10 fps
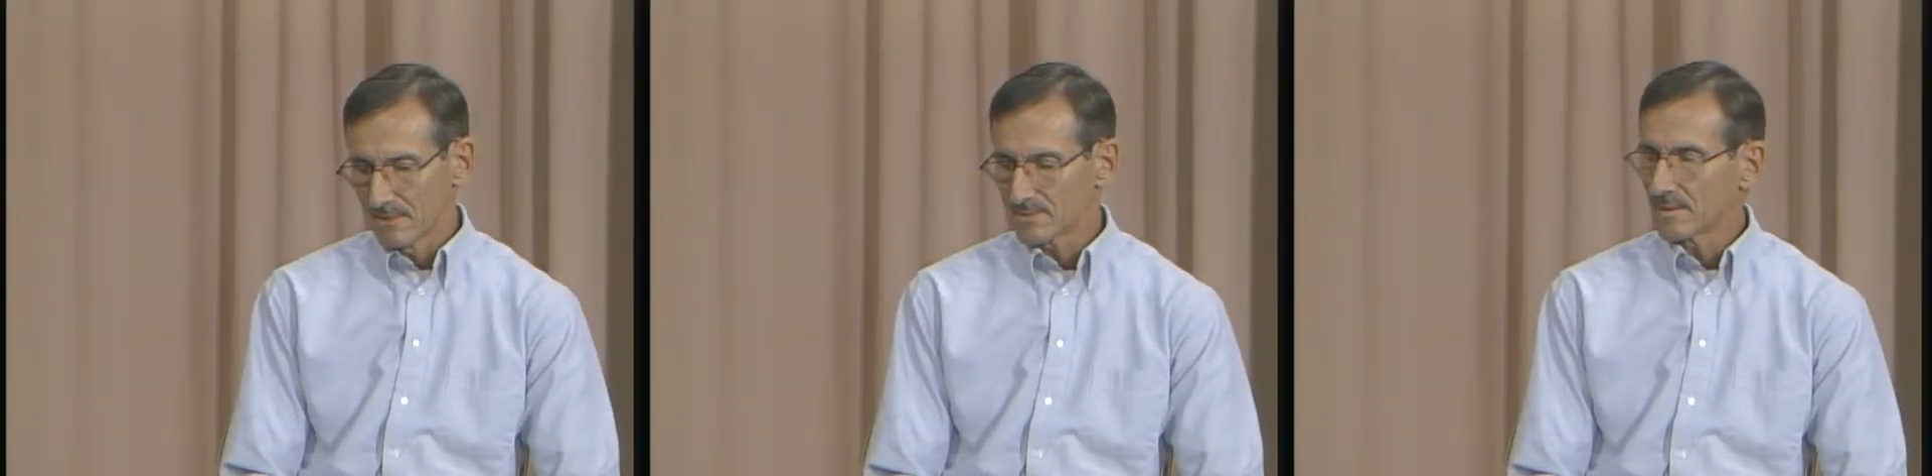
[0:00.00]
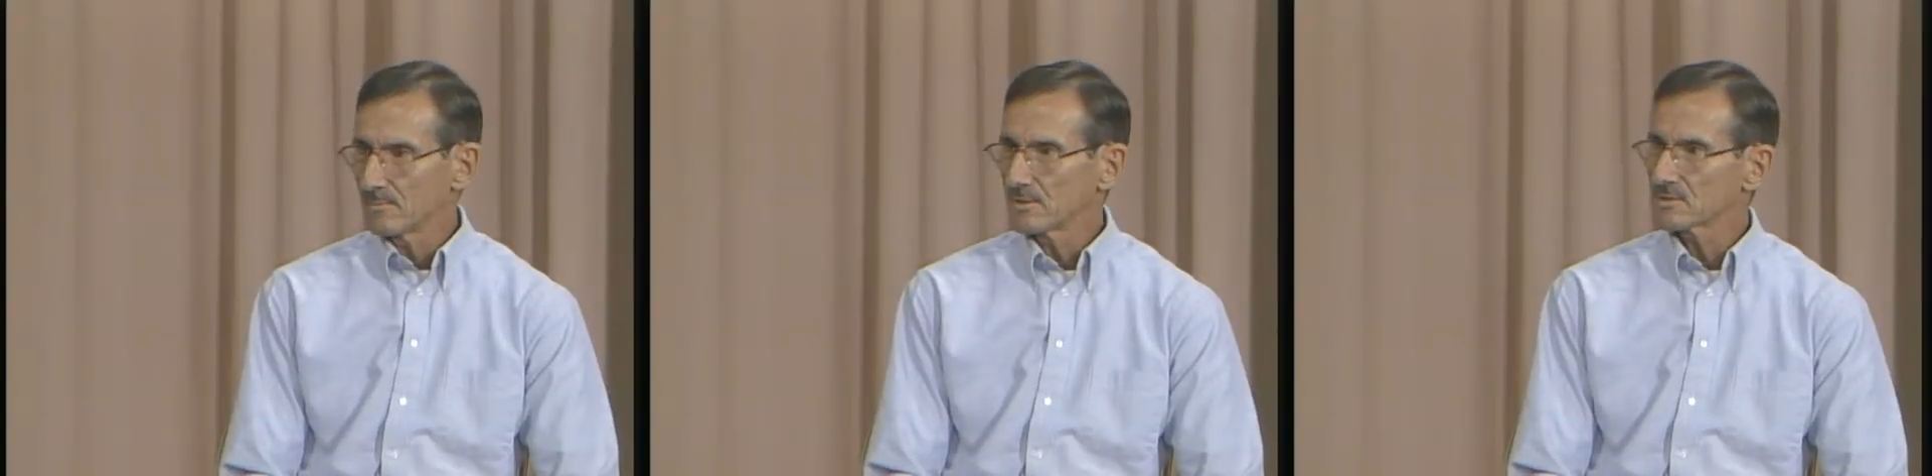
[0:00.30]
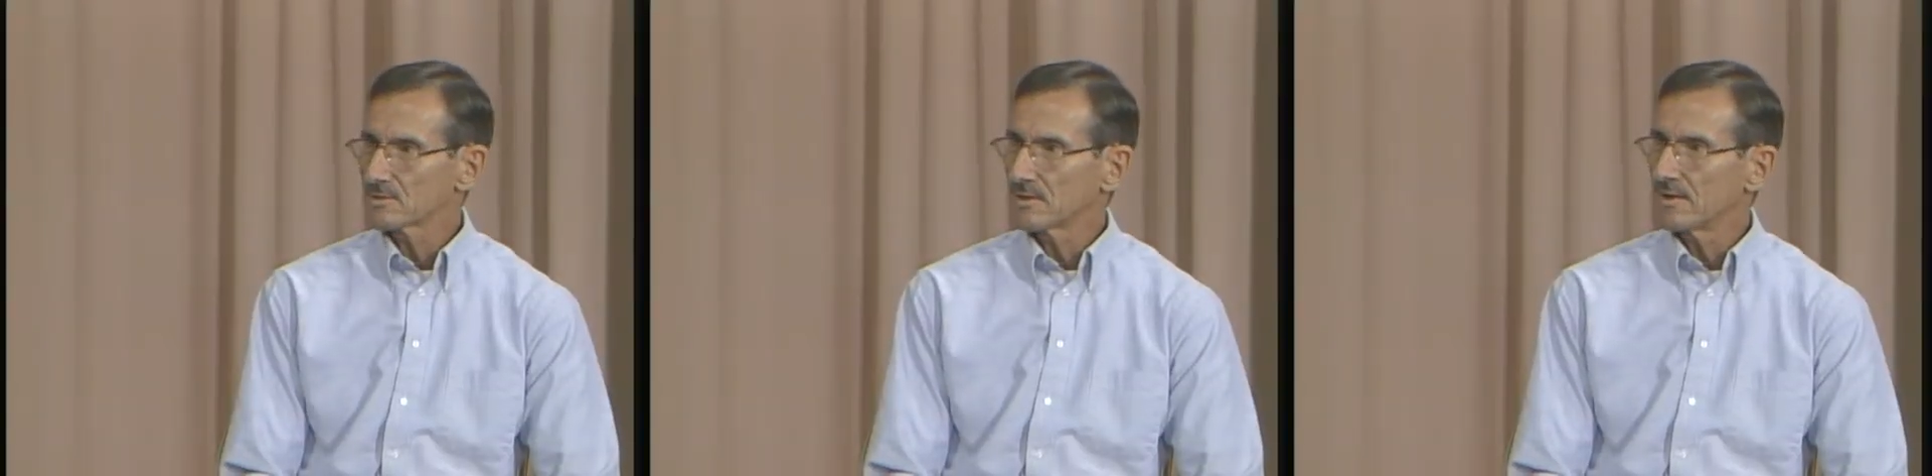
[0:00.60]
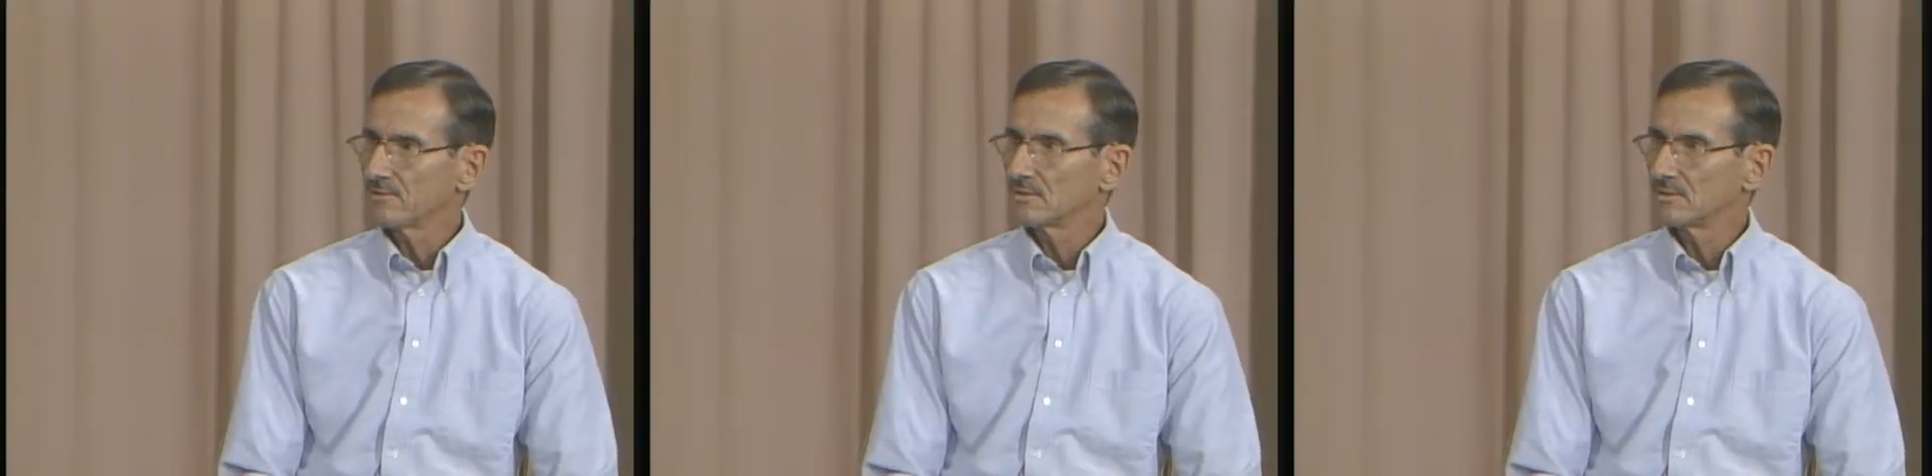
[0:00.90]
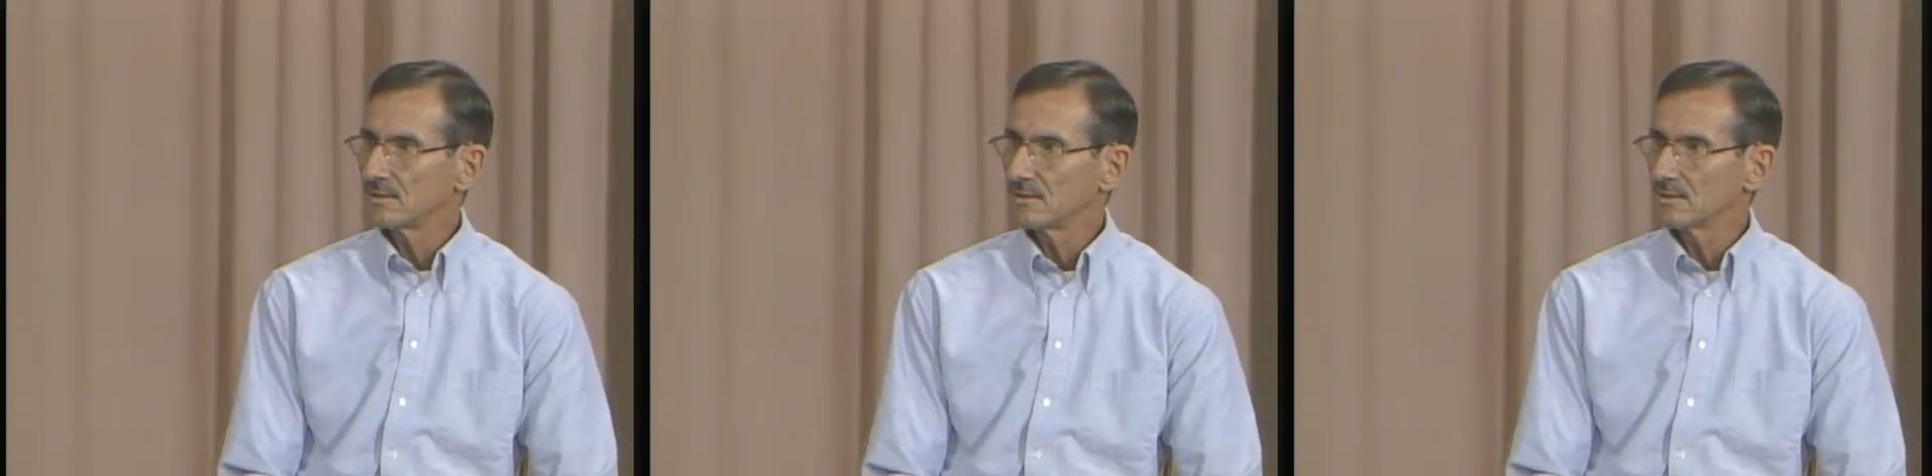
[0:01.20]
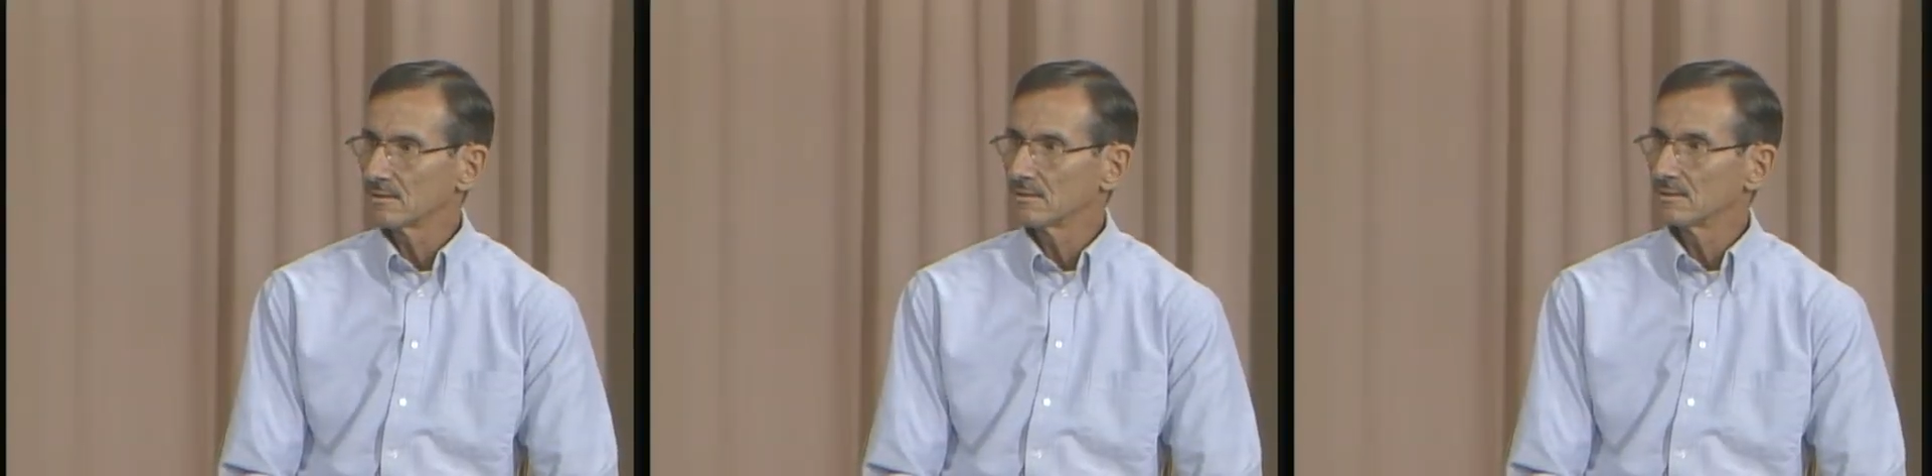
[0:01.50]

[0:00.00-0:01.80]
it's been a pleasure having you here.